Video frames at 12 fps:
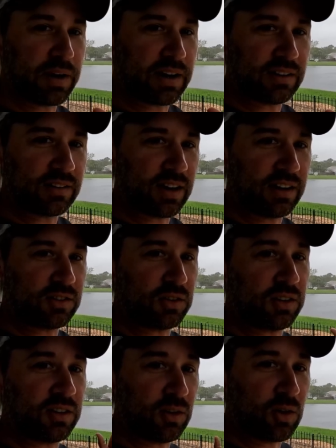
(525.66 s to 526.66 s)
back inside so
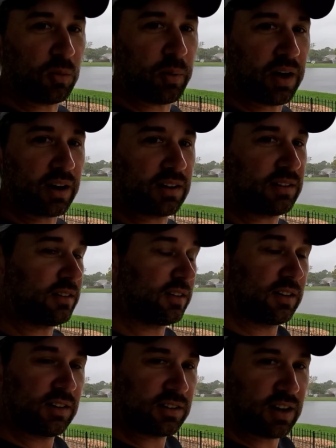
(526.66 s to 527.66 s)
that they'll go back and
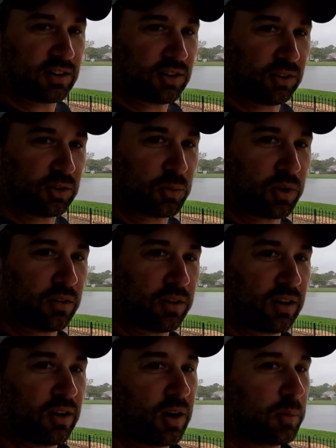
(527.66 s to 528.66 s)
take shelter wherever
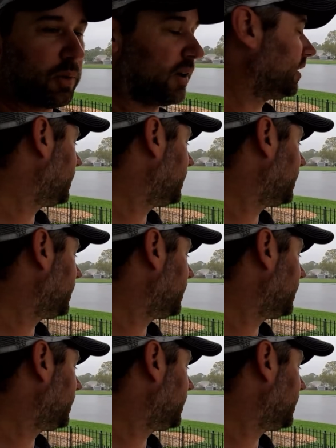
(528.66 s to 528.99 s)
they are. But